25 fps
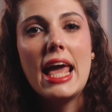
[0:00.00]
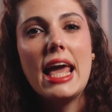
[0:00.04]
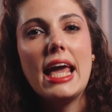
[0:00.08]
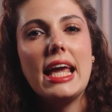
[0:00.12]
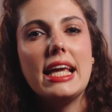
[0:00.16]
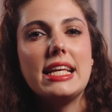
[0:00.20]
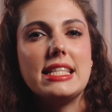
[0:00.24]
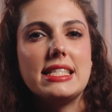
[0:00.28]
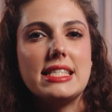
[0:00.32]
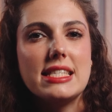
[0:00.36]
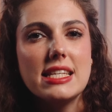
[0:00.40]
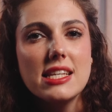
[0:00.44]

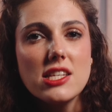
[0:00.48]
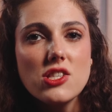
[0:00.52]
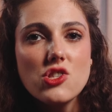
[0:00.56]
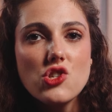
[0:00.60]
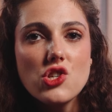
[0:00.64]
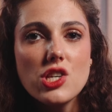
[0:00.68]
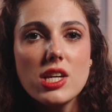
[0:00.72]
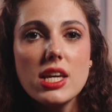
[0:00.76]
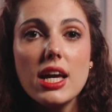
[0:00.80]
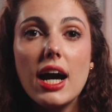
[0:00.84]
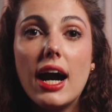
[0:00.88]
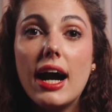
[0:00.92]
In
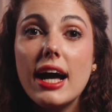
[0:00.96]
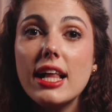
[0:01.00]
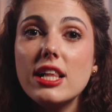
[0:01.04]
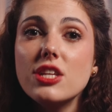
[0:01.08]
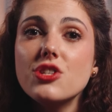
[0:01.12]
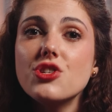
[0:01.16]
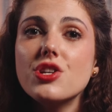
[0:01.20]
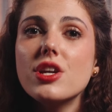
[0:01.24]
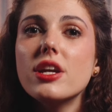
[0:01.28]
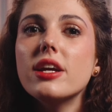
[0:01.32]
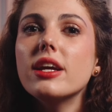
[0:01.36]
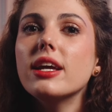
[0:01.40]
TG, I'll
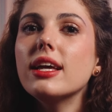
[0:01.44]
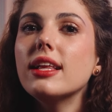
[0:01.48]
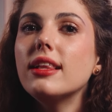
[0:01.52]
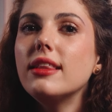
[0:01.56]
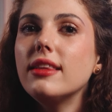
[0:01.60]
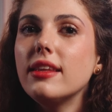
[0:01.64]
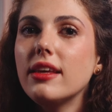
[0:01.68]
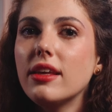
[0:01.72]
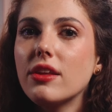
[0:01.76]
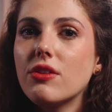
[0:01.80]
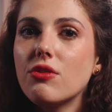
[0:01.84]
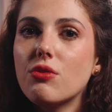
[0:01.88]
share a
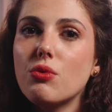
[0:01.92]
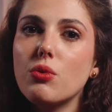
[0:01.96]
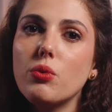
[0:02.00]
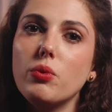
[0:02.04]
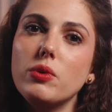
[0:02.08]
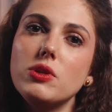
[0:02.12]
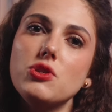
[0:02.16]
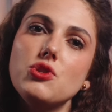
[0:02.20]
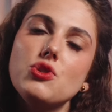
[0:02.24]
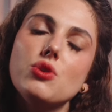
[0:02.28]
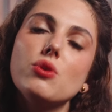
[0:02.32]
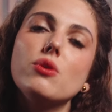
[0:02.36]
link through
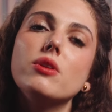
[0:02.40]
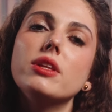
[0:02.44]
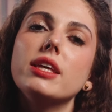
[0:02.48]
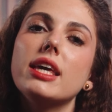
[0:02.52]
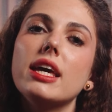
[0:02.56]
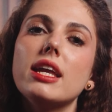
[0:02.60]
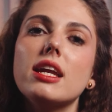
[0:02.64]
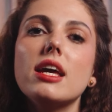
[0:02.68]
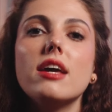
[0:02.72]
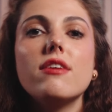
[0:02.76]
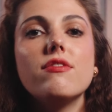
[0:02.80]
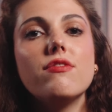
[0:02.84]
which you'll
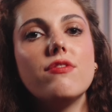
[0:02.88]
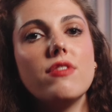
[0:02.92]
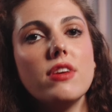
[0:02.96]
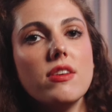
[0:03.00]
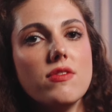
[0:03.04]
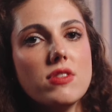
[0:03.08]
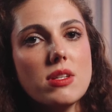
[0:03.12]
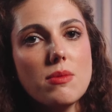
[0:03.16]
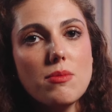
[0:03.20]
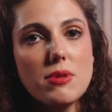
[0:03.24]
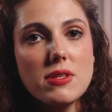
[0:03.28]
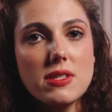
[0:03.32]
get a
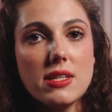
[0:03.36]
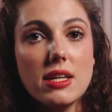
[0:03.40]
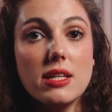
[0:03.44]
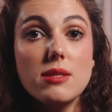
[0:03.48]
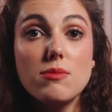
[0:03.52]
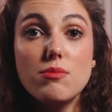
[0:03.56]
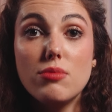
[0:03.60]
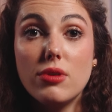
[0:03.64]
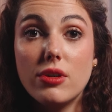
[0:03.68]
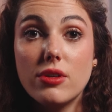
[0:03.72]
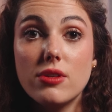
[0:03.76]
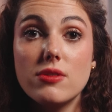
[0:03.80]

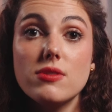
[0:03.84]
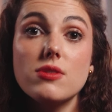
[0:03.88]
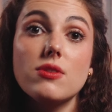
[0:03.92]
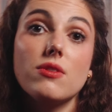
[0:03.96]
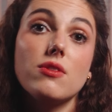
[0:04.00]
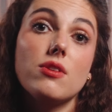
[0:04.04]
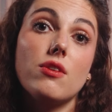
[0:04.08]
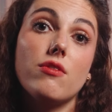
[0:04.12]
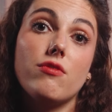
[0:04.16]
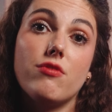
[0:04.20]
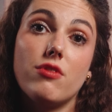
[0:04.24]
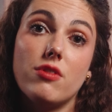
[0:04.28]
50% bonus on
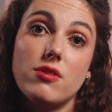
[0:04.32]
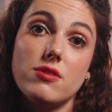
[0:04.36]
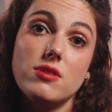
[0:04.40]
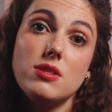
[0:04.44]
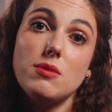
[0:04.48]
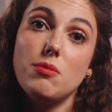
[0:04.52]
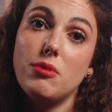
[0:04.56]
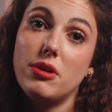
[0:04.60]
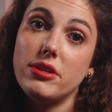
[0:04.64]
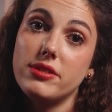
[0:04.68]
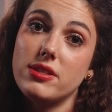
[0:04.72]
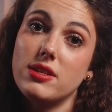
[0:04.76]
your first
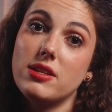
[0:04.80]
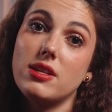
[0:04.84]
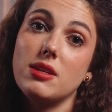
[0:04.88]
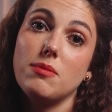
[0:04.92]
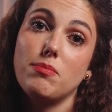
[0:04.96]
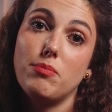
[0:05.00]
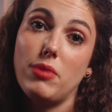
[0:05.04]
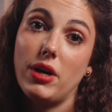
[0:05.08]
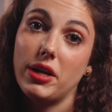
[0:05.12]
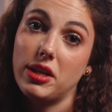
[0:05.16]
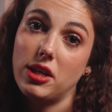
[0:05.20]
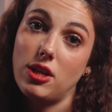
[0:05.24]
deposit in
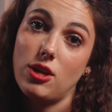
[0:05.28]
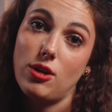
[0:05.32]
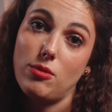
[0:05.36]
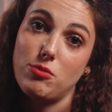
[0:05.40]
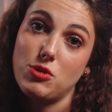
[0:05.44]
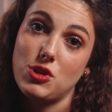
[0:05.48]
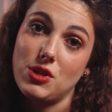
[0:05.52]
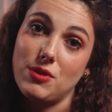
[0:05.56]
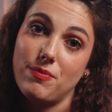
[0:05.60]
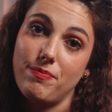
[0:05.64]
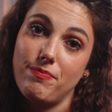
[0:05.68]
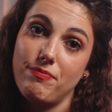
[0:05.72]
Pocket
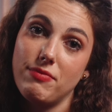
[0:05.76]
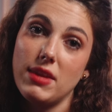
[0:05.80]
option.